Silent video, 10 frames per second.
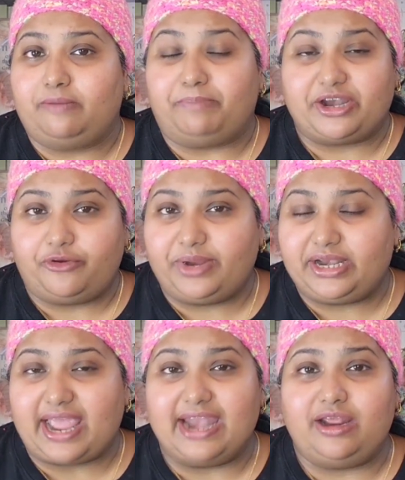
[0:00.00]
buddy
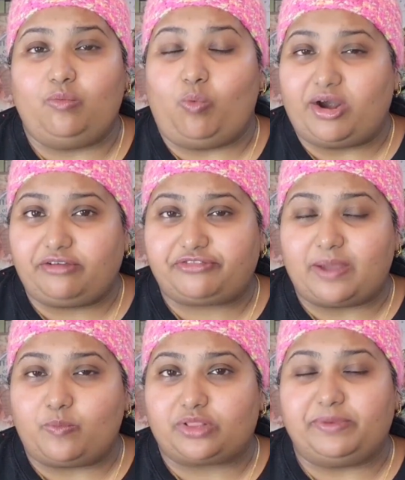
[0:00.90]
read any one of
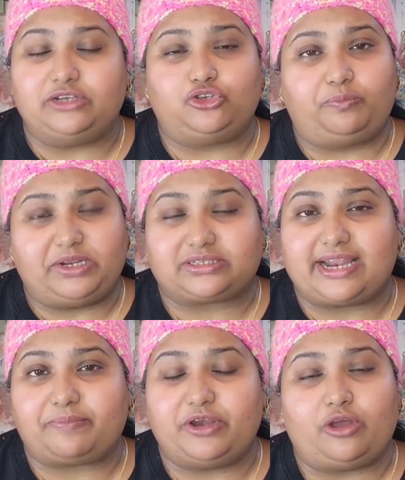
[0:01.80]
them with me, do please
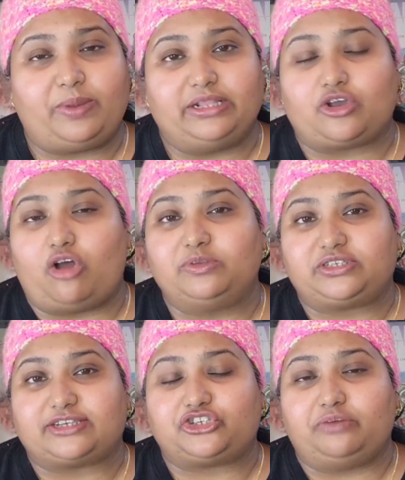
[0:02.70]
let me know in the
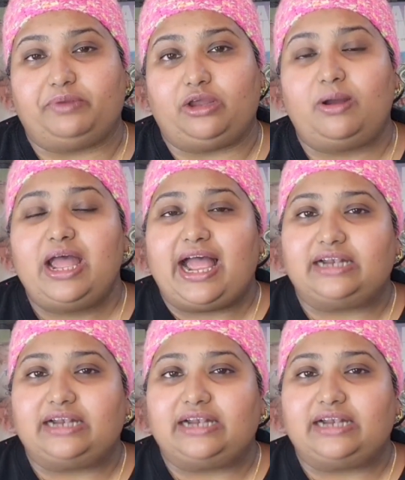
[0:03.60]
comment section below.